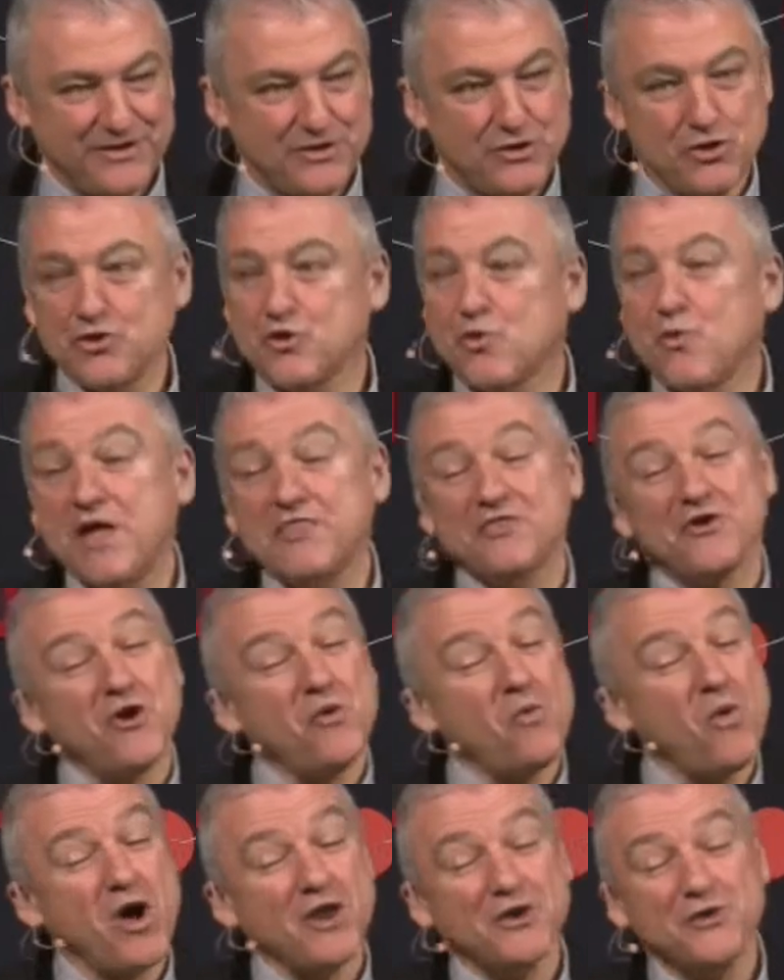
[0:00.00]
You're the one that
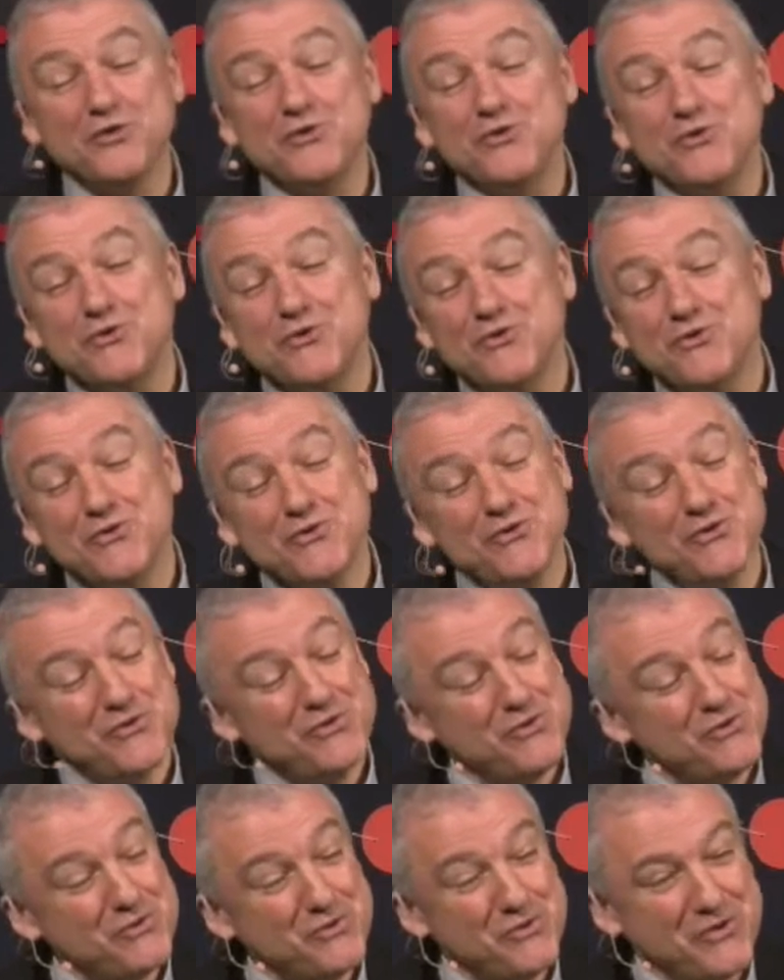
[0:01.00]
I want. Hoo, hoo,
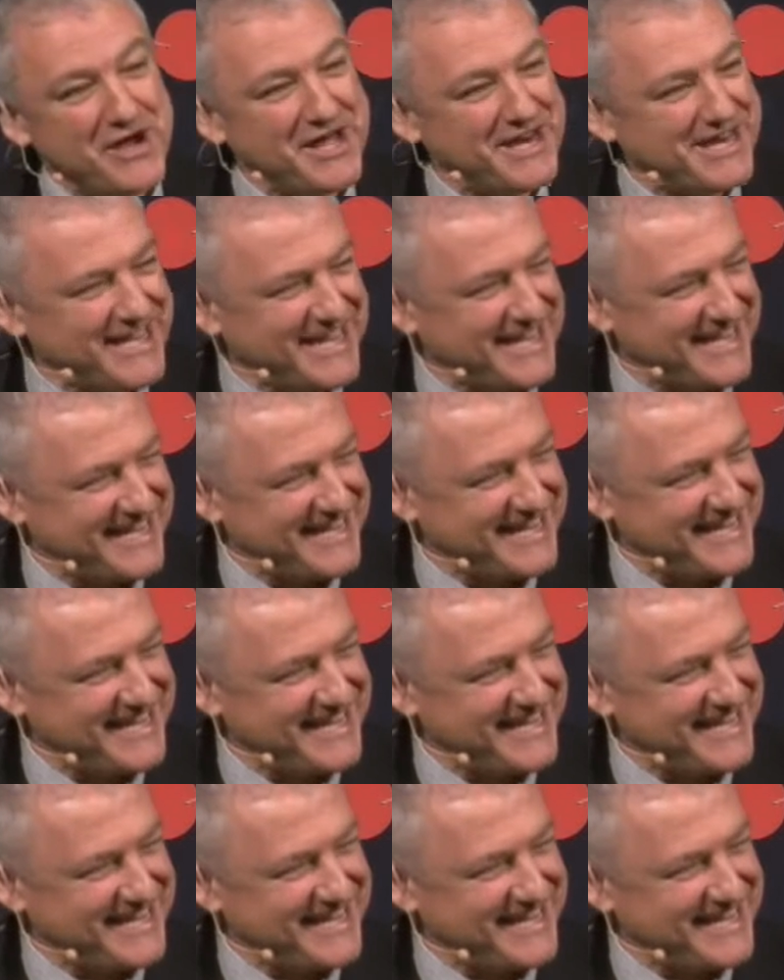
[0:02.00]
hoo, honey.